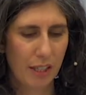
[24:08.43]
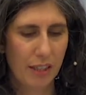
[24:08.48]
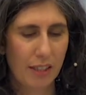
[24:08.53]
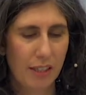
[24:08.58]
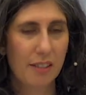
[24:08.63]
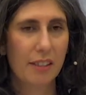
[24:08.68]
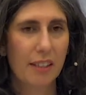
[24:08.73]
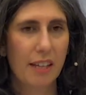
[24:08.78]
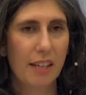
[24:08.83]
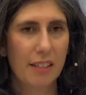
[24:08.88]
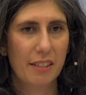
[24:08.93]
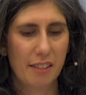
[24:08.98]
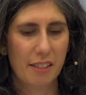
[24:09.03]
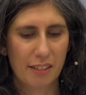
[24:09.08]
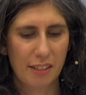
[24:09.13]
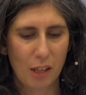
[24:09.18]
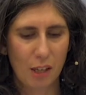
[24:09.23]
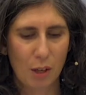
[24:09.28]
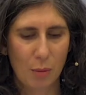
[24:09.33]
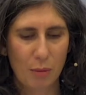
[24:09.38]
This case
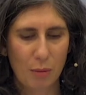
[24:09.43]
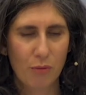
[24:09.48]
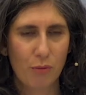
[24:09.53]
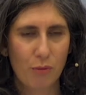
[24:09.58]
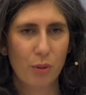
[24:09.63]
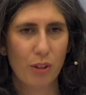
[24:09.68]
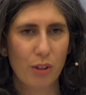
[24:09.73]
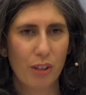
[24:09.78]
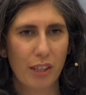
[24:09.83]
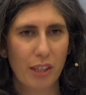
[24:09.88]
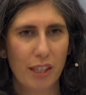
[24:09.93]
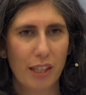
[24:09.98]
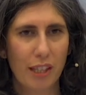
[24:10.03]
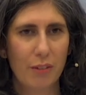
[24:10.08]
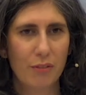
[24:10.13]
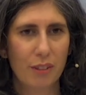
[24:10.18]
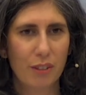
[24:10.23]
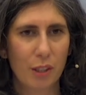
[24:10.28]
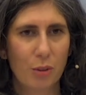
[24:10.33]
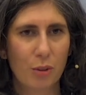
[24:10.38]
is now before the
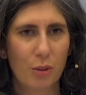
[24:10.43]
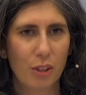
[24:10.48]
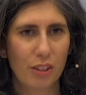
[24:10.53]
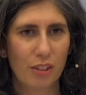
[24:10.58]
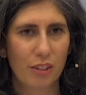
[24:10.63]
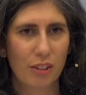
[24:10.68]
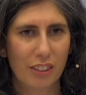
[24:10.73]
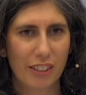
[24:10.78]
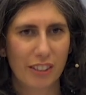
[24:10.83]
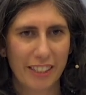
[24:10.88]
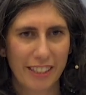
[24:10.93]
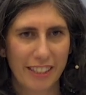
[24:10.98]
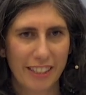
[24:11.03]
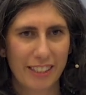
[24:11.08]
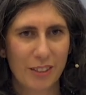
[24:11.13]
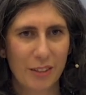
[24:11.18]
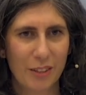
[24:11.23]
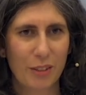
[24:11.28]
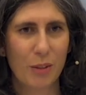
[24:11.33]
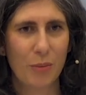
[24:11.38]
EFTA court,
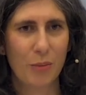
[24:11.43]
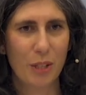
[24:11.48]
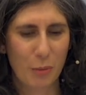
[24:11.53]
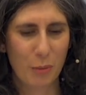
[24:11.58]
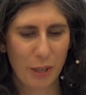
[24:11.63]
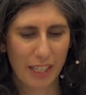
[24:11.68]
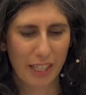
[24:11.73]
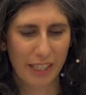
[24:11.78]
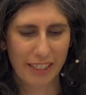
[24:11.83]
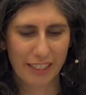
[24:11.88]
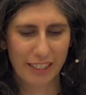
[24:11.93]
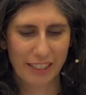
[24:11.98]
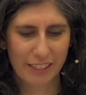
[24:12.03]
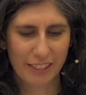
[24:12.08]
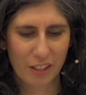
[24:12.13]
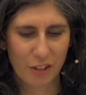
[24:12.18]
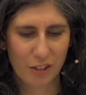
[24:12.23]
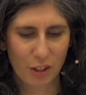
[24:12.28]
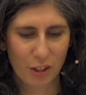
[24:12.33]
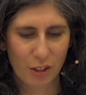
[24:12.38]
and uh, we await the
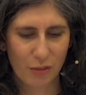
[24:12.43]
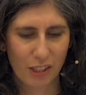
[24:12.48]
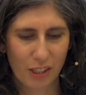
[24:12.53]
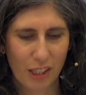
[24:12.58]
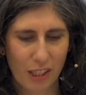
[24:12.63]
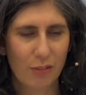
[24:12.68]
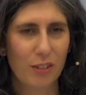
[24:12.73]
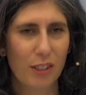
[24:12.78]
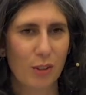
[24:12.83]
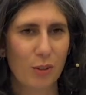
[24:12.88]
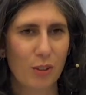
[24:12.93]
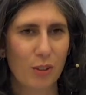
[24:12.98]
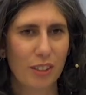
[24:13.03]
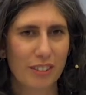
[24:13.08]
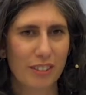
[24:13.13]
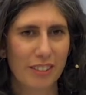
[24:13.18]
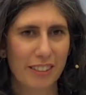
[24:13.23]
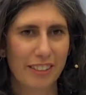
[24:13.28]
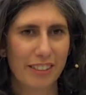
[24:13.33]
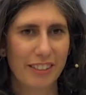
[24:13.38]
decision of the EFTA
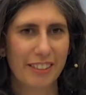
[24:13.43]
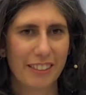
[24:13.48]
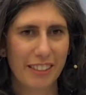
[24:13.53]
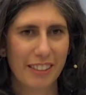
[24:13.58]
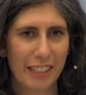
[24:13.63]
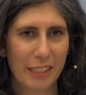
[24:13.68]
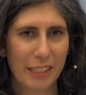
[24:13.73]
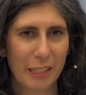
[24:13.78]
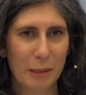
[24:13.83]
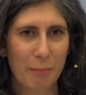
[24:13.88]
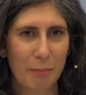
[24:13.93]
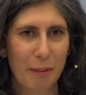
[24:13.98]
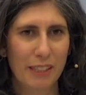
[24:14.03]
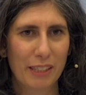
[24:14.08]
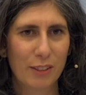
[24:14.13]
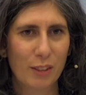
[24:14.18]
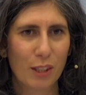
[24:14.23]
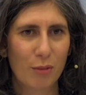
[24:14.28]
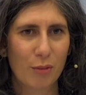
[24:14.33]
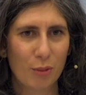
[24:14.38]
court, and I
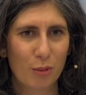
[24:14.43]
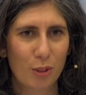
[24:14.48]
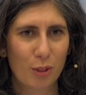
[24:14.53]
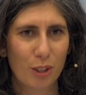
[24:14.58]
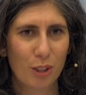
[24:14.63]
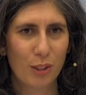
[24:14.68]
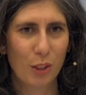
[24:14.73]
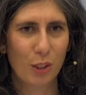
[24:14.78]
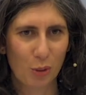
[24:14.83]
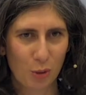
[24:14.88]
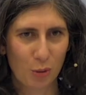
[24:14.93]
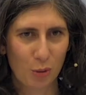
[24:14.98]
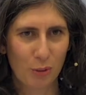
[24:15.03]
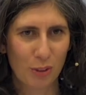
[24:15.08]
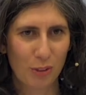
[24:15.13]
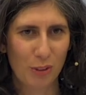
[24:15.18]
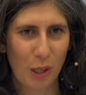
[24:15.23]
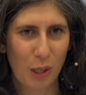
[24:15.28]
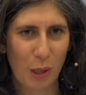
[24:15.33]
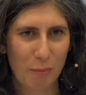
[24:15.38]
expect Olafur not to
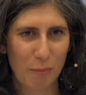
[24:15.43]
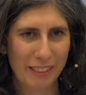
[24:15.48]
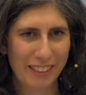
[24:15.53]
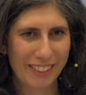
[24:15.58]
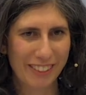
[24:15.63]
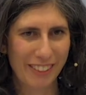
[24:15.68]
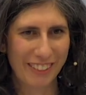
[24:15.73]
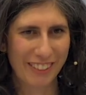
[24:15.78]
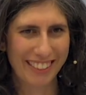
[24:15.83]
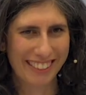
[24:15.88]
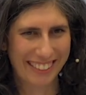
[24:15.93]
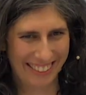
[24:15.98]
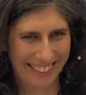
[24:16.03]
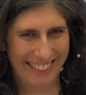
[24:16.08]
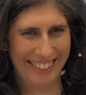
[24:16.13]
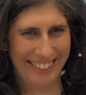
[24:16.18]
want to comment on it.